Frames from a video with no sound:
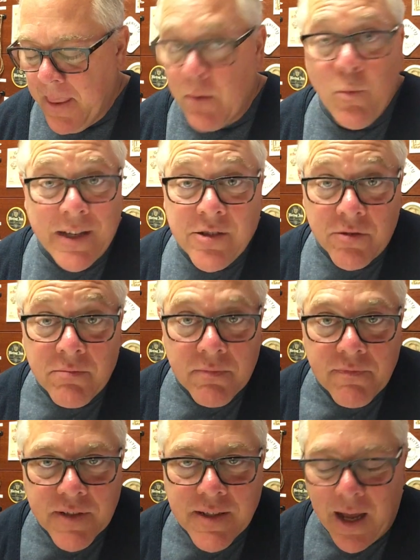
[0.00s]
in Western
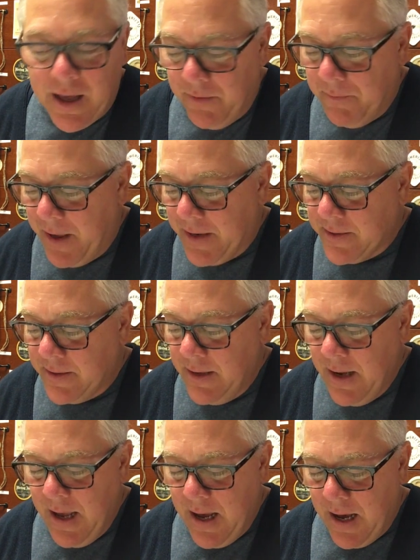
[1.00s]
style
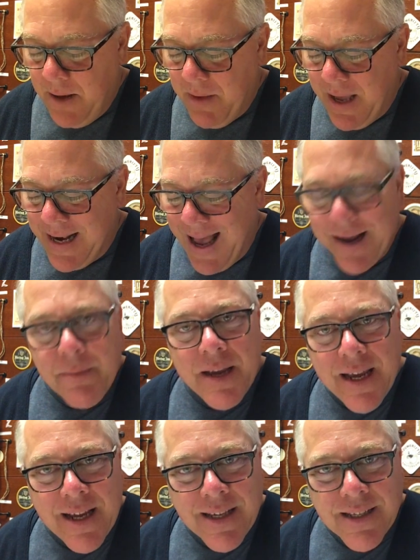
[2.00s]
medicine,
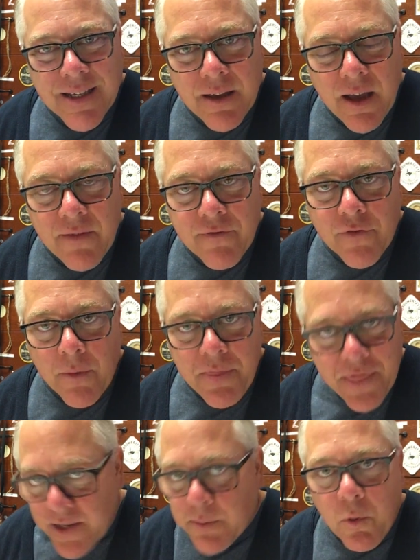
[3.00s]
anatomy is,
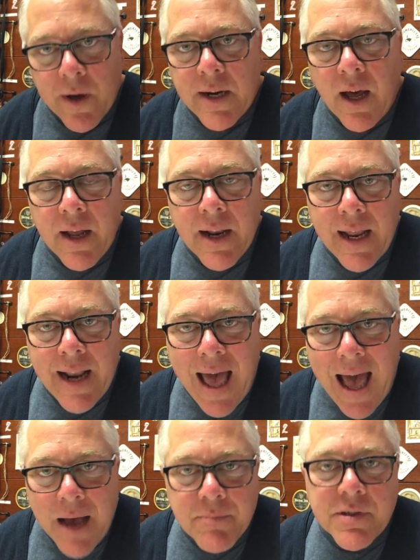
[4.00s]
from this point on, an
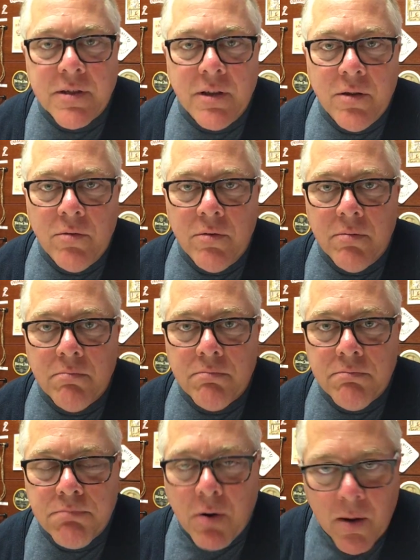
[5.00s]
absolute
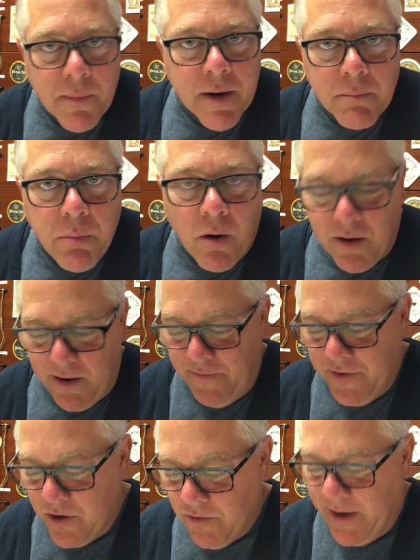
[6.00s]
permanent part
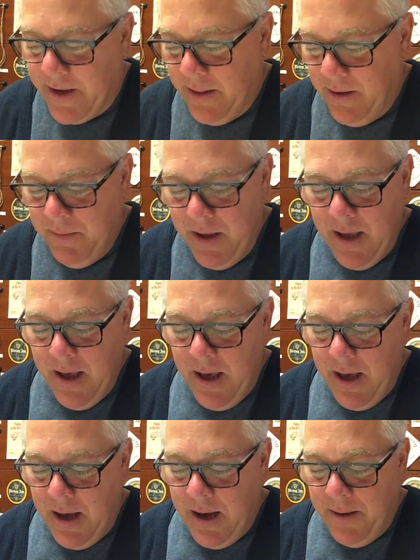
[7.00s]
of the curriculum,
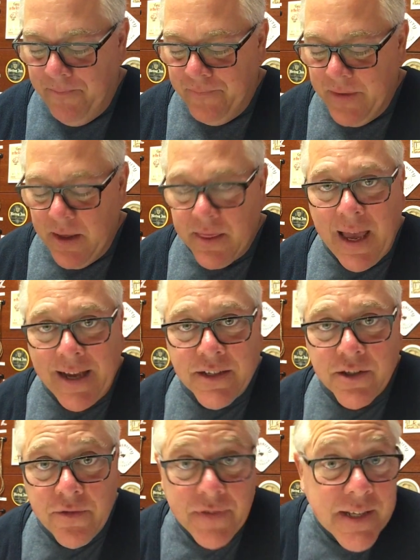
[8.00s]

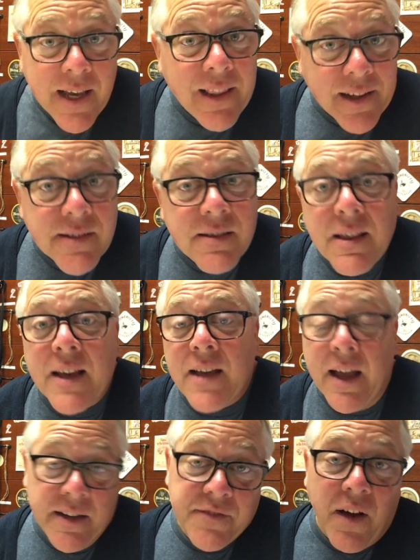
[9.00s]
thanks to Vesalius
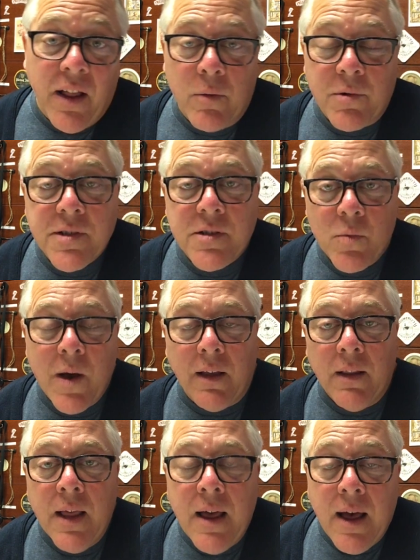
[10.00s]
and his followers as
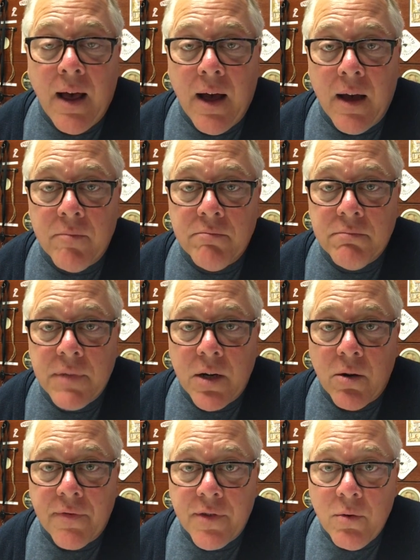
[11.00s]
well.
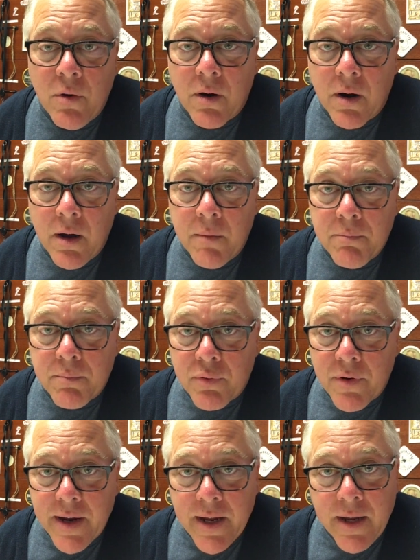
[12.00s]
If you are a
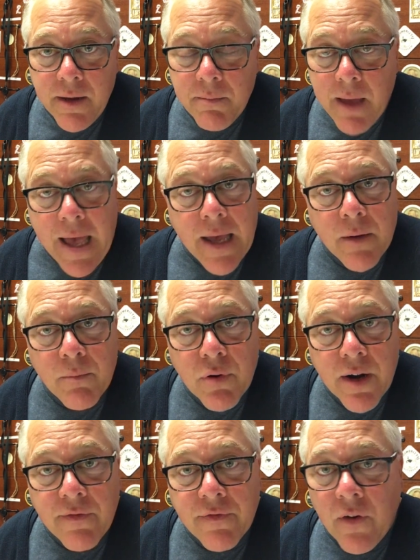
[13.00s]
pre-med,
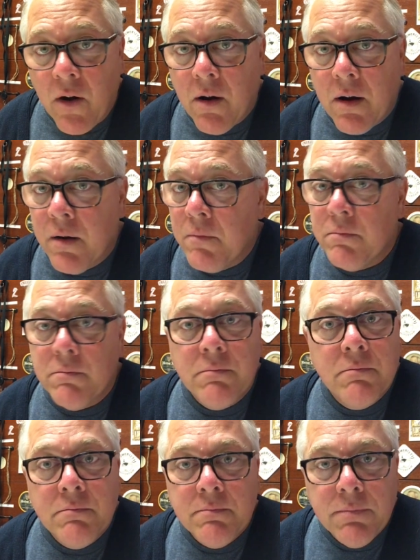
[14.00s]

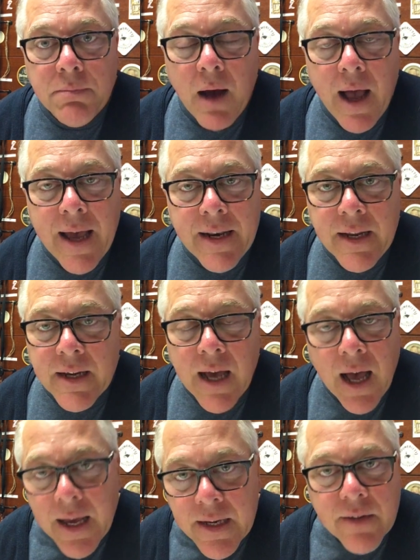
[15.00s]
pre-pharm, any
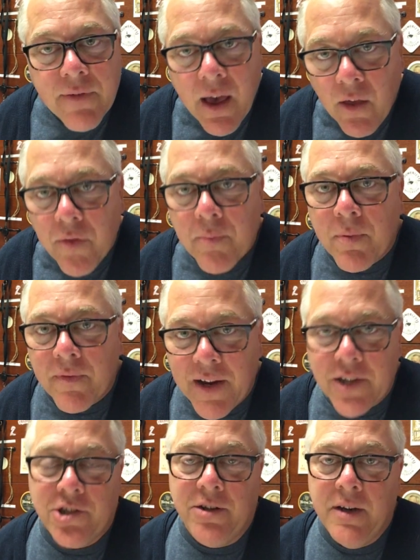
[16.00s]
kind of health
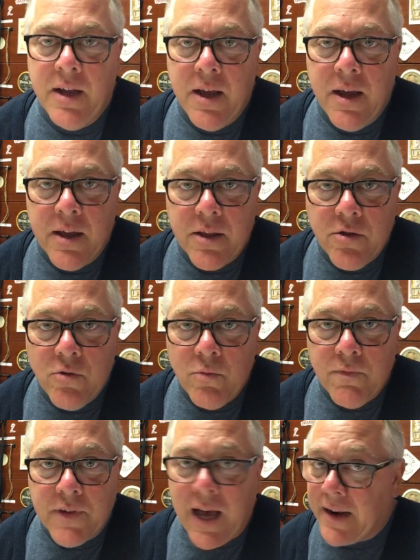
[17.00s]
profession,
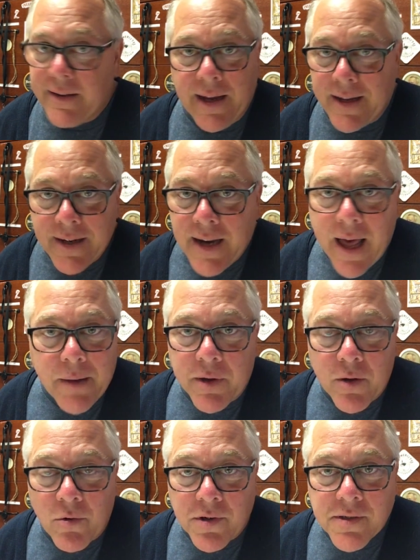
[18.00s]
you've got to take an
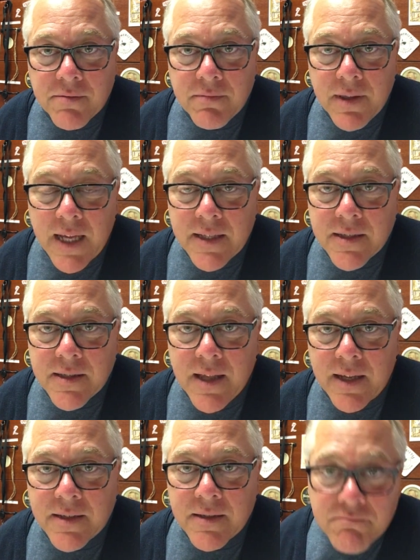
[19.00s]
anatomy course, and
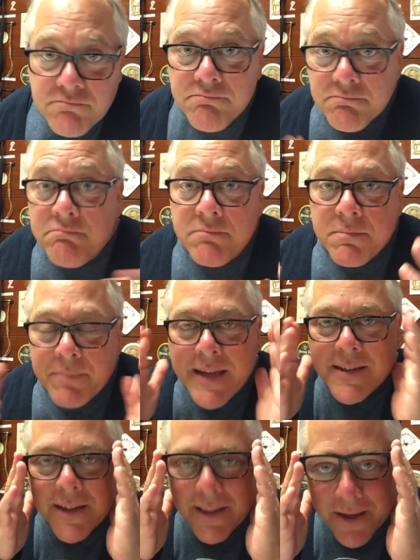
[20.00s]
that's
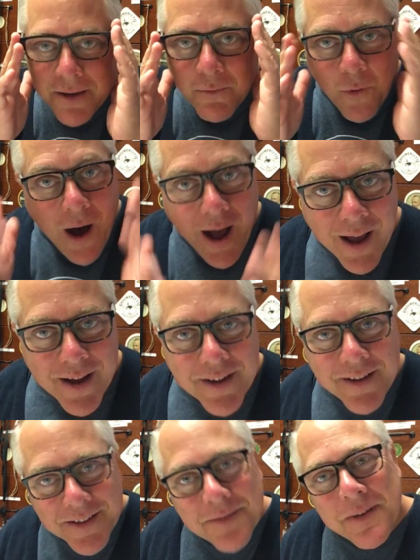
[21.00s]
basically why.
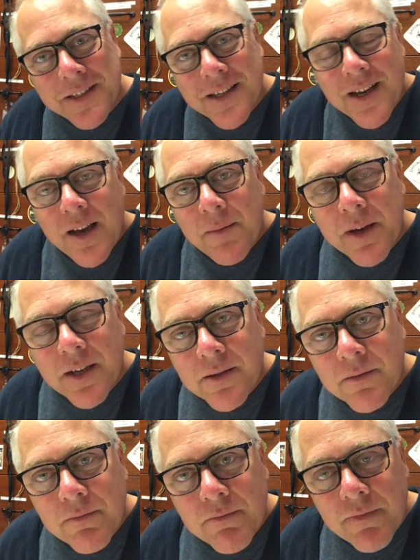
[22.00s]
It's
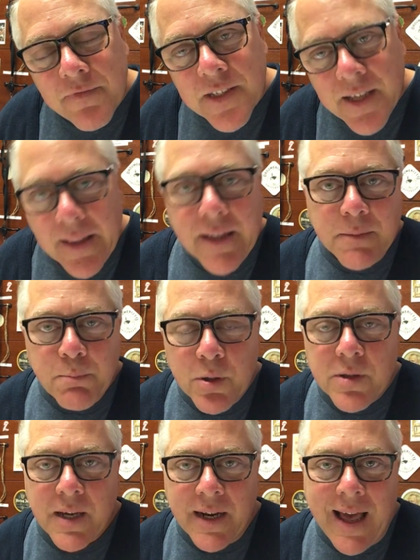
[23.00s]
because Vesalius
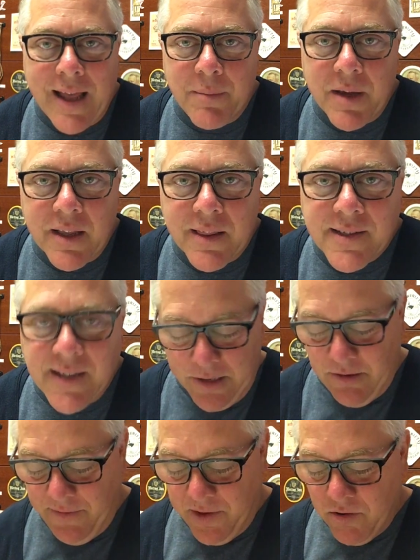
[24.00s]
puts anatomy at the
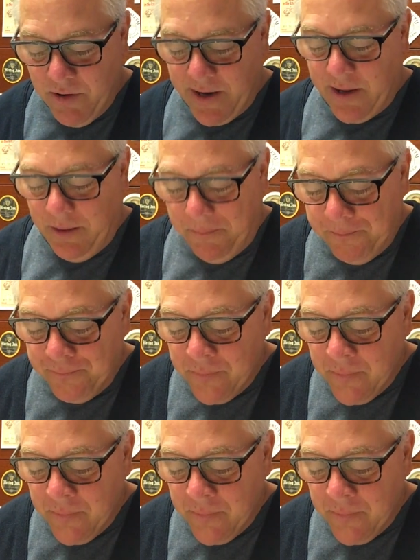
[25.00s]
center of the curriculum.